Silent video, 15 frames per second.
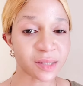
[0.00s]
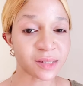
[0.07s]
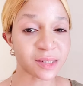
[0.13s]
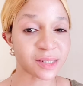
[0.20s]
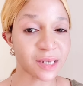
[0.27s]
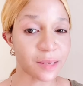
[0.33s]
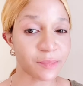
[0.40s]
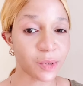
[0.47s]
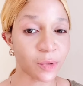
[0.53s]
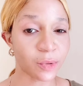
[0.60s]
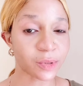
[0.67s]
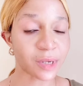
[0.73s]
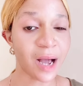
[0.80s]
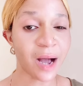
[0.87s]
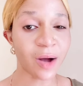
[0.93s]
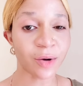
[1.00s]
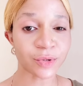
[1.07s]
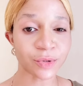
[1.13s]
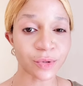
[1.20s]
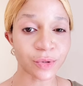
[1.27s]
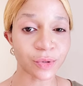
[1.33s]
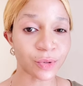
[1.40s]
determine on how
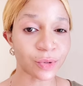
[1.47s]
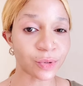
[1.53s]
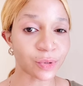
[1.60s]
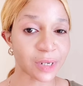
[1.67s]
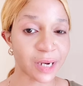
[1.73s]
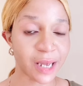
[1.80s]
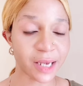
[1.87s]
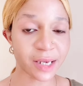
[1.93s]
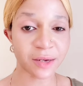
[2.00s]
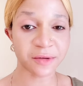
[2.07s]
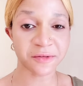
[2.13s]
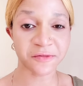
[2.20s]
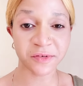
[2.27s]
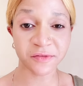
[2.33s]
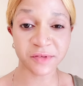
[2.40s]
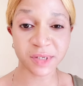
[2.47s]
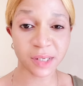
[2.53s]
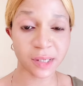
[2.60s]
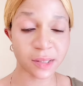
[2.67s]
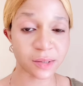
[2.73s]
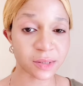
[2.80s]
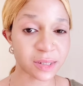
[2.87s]
you're going to look like in your
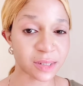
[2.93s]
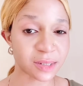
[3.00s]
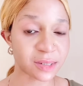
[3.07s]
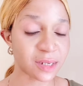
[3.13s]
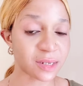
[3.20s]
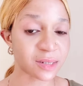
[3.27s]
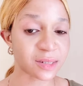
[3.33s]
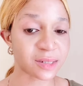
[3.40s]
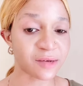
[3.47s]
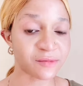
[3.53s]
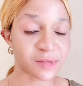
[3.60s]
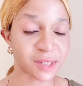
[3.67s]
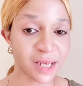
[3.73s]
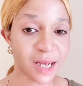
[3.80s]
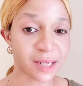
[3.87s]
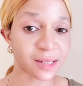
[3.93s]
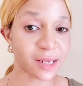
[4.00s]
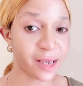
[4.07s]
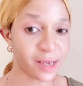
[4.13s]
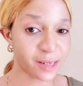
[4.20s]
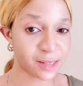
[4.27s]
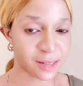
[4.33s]
50 in your 60 in your 70 and
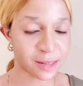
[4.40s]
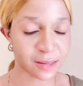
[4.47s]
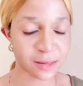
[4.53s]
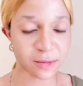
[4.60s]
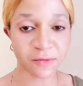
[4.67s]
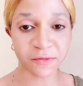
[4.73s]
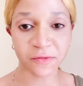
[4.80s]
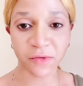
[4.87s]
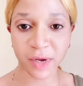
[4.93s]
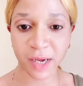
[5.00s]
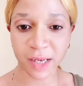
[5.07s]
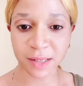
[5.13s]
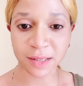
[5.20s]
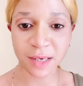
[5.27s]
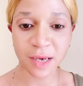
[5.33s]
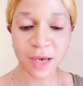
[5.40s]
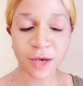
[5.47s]
80s don't forget